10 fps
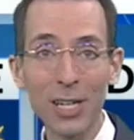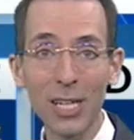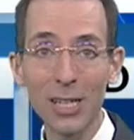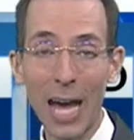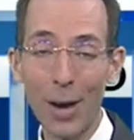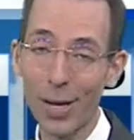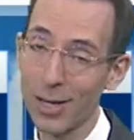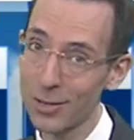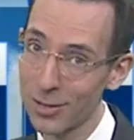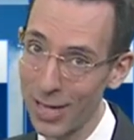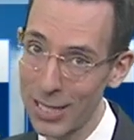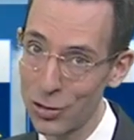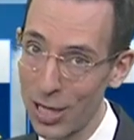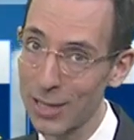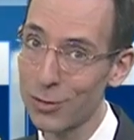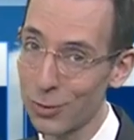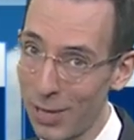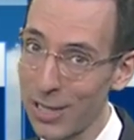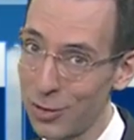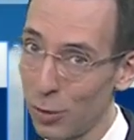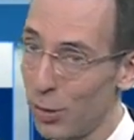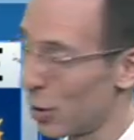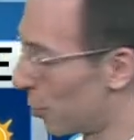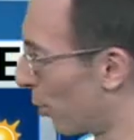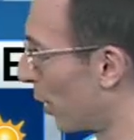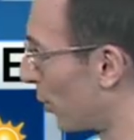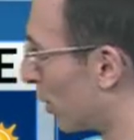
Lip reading: and cloudy, and a slight chance there may still be a sprinkle or